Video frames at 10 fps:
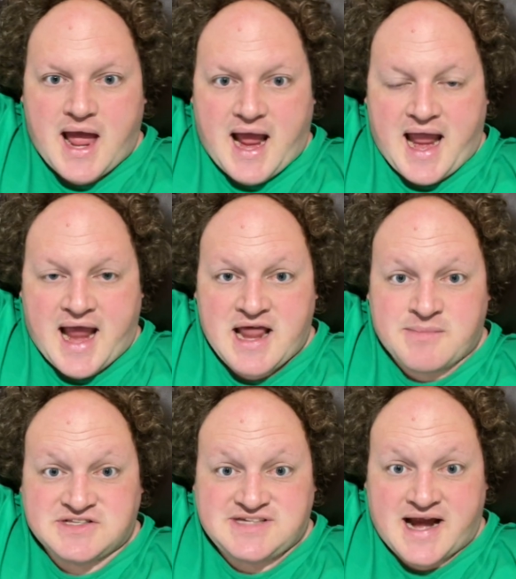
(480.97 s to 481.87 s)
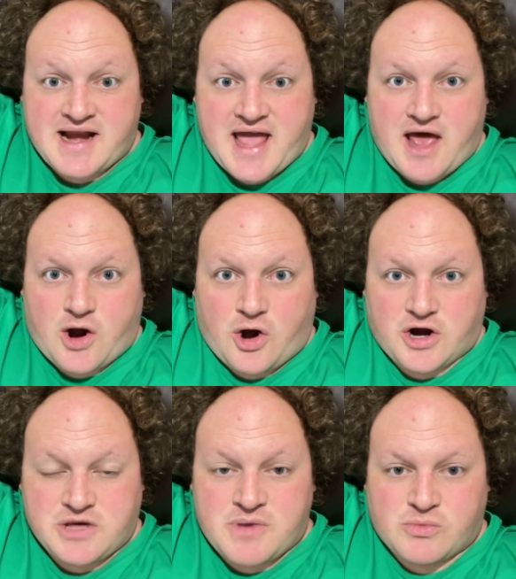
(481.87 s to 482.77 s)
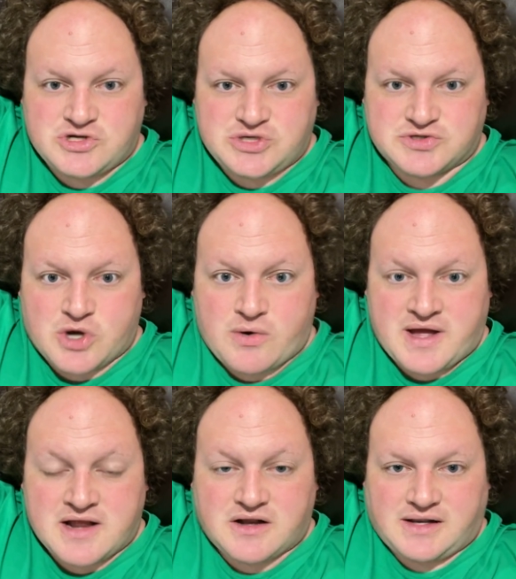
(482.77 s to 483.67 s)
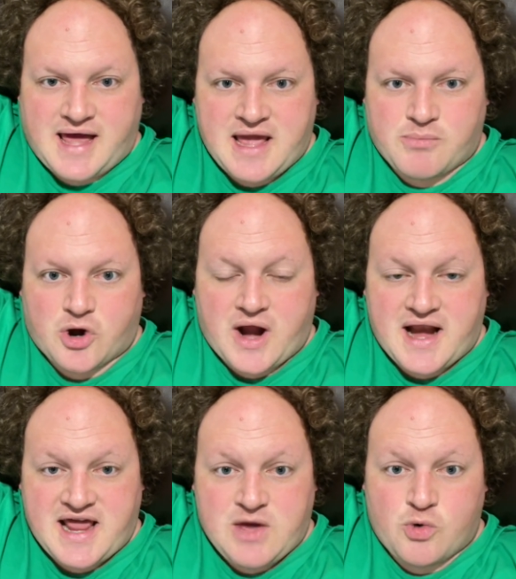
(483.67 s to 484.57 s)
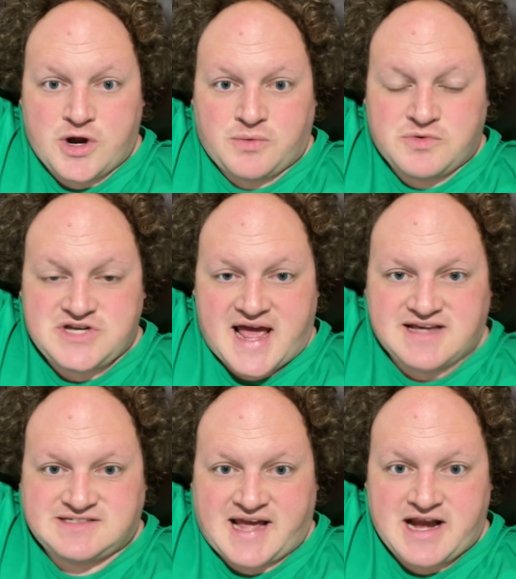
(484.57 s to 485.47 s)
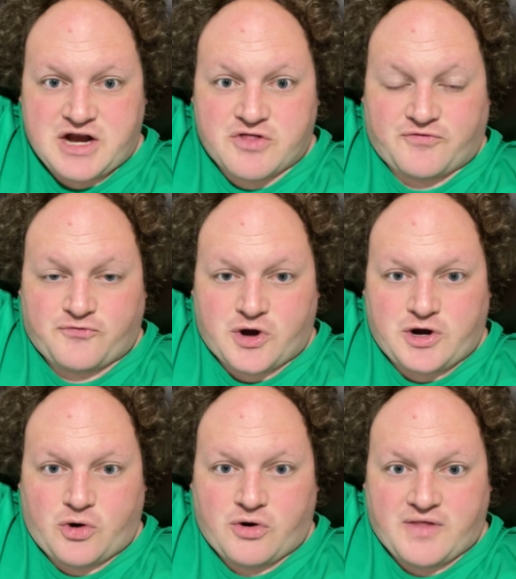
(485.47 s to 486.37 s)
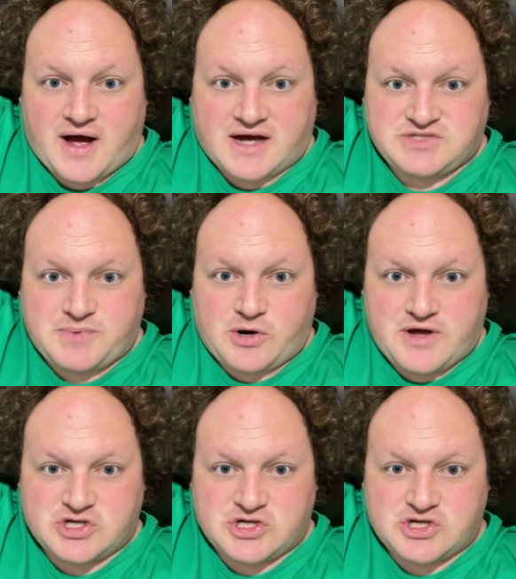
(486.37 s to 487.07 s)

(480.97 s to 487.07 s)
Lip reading: And him and Sandy had an argument when she was going into labor, and he wouldn't take Sandy to the front door of the hospital.